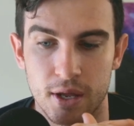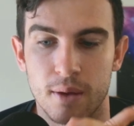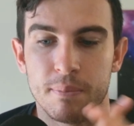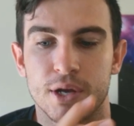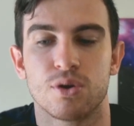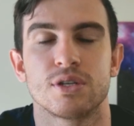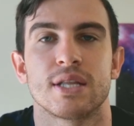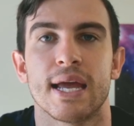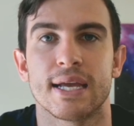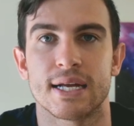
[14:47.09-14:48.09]
because
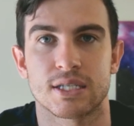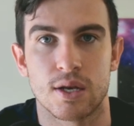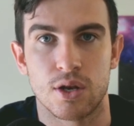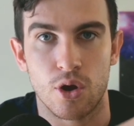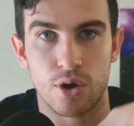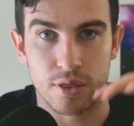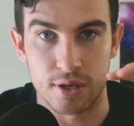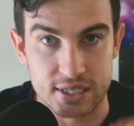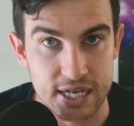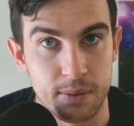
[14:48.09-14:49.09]
they get to know you the
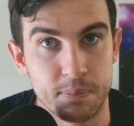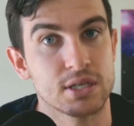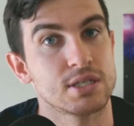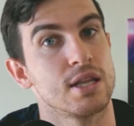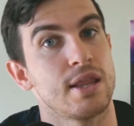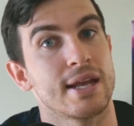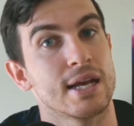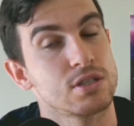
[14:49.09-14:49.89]
deepest and they get